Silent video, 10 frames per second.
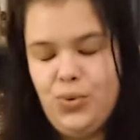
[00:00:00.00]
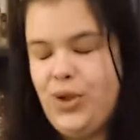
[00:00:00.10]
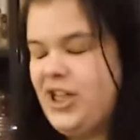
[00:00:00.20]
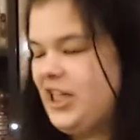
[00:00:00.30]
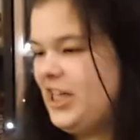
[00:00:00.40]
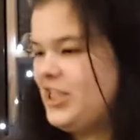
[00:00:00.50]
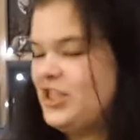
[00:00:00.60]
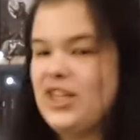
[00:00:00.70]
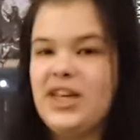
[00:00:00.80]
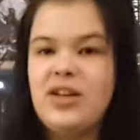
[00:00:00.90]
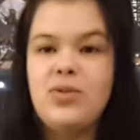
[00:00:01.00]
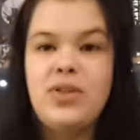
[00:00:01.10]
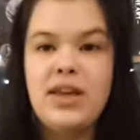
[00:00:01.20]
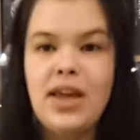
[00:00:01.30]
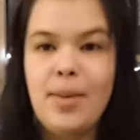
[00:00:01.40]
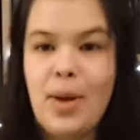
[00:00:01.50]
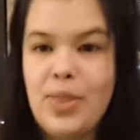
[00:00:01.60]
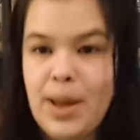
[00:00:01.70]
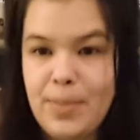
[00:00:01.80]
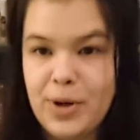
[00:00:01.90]
Ooh, I just get angry thinking
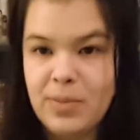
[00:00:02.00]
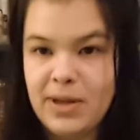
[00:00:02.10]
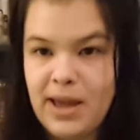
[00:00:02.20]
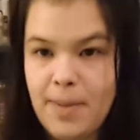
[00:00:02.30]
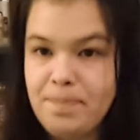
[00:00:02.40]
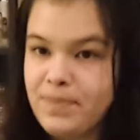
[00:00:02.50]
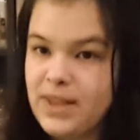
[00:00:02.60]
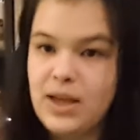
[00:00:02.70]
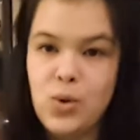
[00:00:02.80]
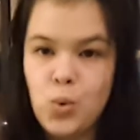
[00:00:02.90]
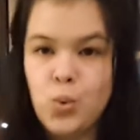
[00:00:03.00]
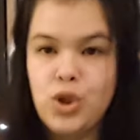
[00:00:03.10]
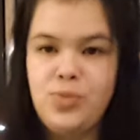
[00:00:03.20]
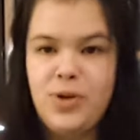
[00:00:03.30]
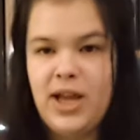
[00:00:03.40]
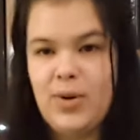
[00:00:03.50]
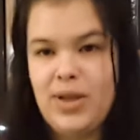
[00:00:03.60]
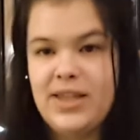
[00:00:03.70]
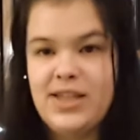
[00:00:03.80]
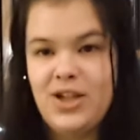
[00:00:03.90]
about that book. But yeah, worst book I
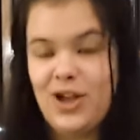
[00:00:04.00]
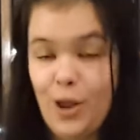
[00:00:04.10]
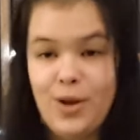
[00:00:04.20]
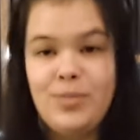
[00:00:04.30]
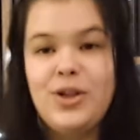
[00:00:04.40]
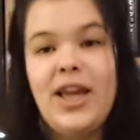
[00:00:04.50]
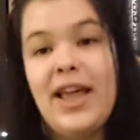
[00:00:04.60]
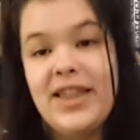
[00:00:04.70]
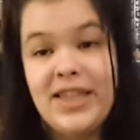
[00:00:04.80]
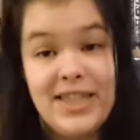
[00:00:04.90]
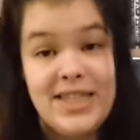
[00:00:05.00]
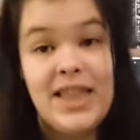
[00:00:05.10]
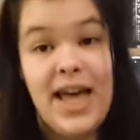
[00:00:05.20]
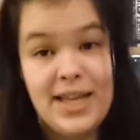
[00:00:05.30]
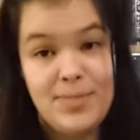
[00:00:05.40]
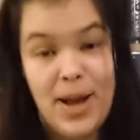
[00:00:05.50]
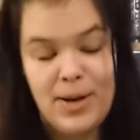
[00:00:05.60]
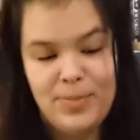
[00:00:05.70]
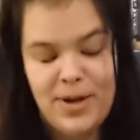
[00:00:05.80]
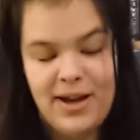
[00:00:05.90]
read this year now that I'm looking at the list The Last
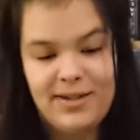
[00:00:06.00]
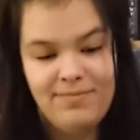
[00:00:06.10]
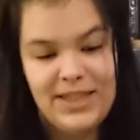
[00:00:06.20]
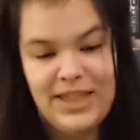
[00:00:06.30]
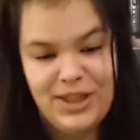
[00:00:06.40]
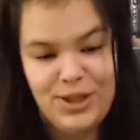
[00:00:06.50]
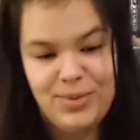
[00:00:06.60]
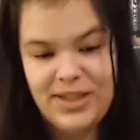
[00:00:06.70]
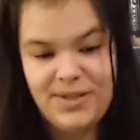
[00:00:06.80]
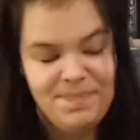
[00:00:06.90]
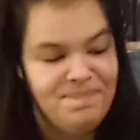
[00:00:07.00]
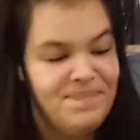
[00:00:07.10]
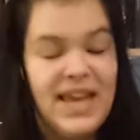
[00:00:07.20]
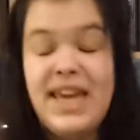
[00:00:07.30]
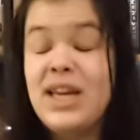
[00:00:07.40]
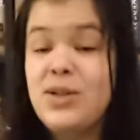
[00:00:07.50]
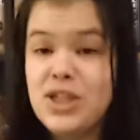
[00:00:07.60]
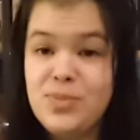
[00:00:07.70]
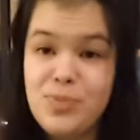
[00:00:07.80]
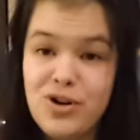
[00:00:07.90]
Battle by C.S. Lewis. It can
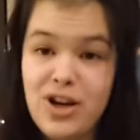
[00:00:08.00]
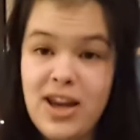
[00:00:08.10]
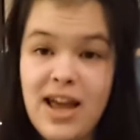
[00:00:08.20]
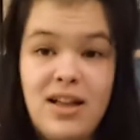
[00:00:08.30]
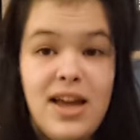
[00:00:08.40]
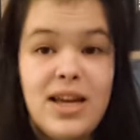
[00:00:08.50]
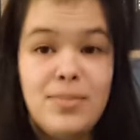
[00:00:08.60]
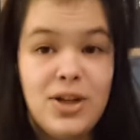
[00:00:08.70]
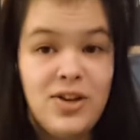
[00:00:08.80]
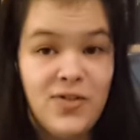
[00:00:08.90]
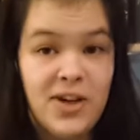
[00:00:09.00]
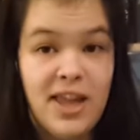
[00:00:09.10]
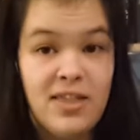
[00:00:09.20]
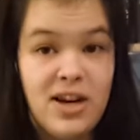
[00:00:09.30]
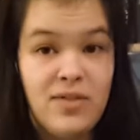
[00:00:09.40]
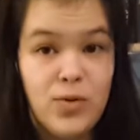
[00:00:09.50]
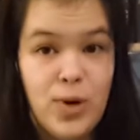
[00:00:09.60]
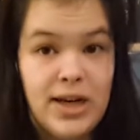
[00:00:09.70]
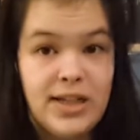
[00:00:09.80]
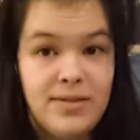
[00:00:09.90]
just burn in hell, and I'm gonna forget that I ever
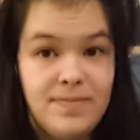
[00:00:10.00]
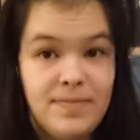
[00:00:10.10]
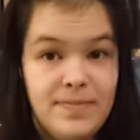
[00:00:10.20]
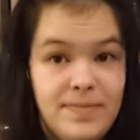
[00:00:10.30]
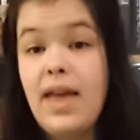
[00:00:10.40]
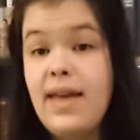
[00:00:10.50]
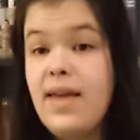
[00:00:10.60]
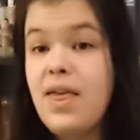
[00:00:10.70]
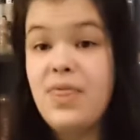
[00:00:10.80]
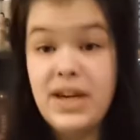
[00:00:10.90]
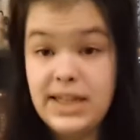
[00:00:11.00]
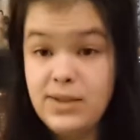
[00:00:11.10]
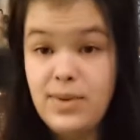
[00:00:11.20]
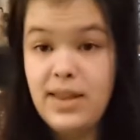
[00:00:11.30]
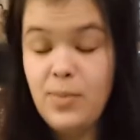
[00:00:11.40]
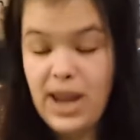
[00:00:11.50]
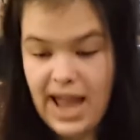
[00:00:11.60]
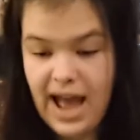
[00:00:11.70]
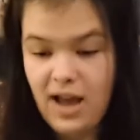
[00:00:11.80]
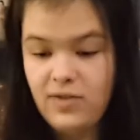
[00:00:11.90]
read it. The next one that we
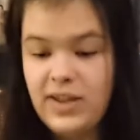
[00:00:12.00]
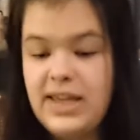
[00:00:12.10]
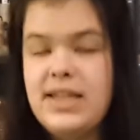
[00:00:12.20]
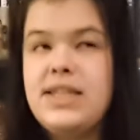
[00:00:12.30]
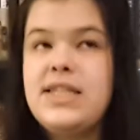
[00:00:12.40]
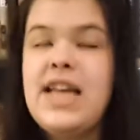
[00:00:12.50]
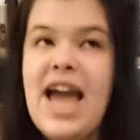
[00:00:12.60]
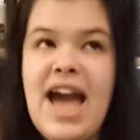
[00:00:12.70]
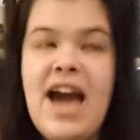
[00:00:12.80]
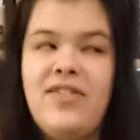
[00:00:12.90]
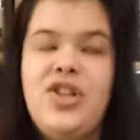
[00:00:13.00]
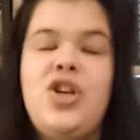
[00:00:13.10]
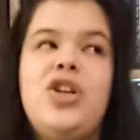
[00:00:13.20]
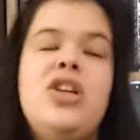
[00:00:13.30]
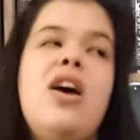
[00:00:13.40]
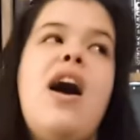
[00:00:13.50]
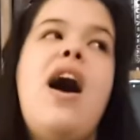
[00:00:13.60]
have is Avatar.